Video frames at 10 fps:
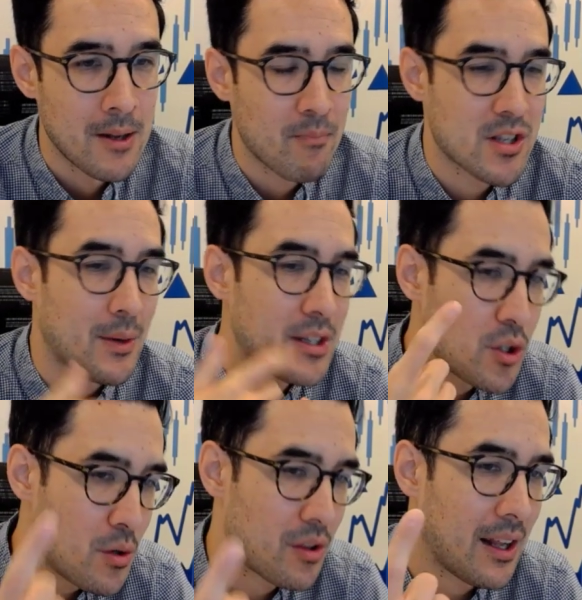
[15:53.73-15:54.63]
So I
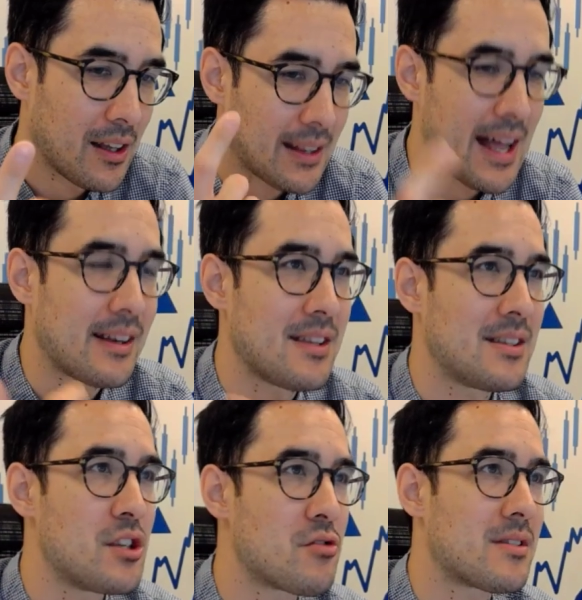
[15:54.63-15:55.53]
do think that that is
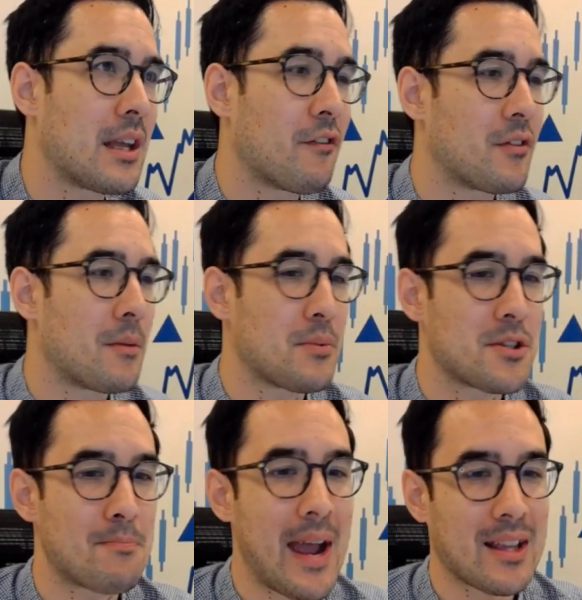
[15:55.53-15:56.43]
interesting from the
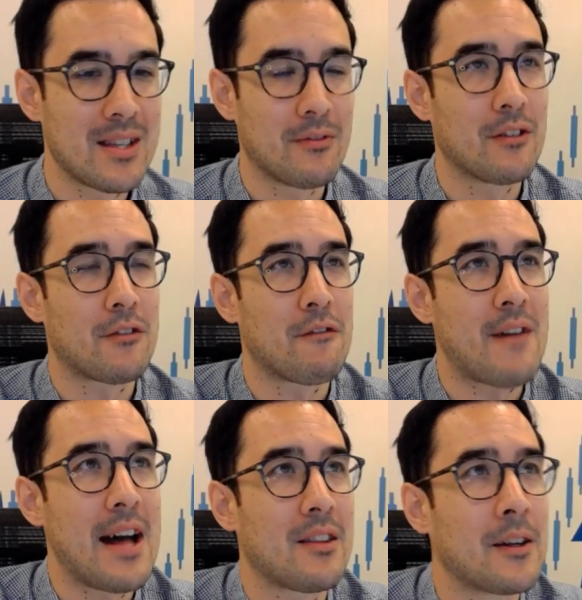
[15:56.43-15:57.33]
perspective of the
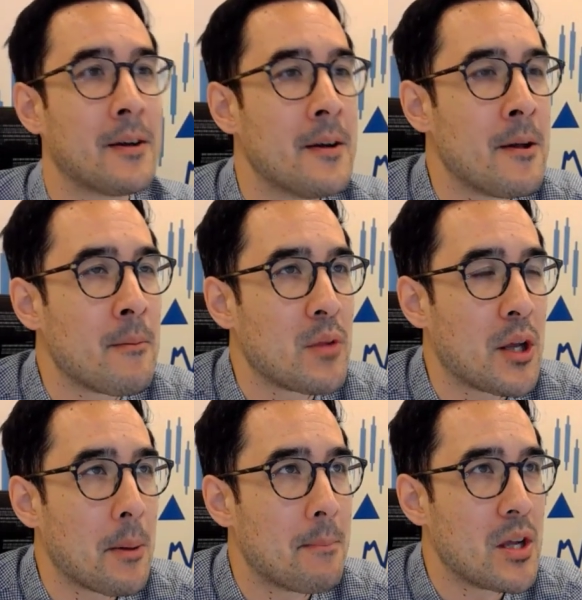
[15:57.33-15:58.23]
fact that, you
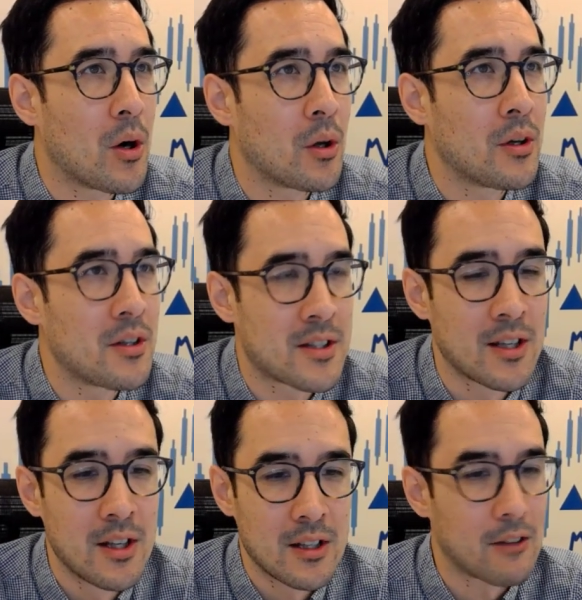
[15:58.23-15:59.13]
know, beyond
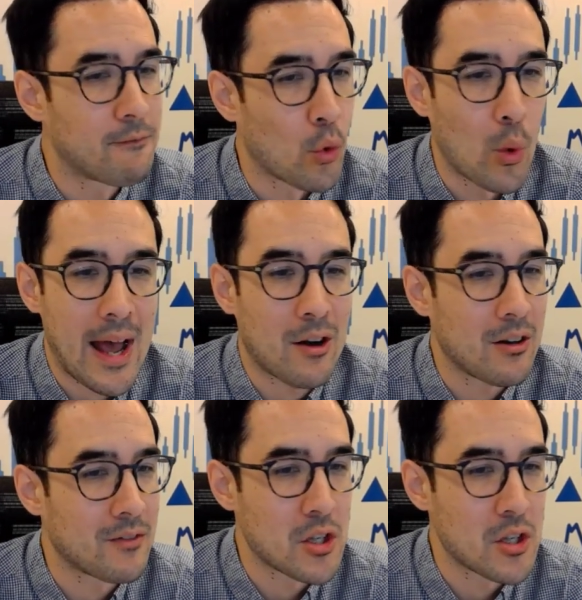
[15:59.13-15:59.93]
the fallout of the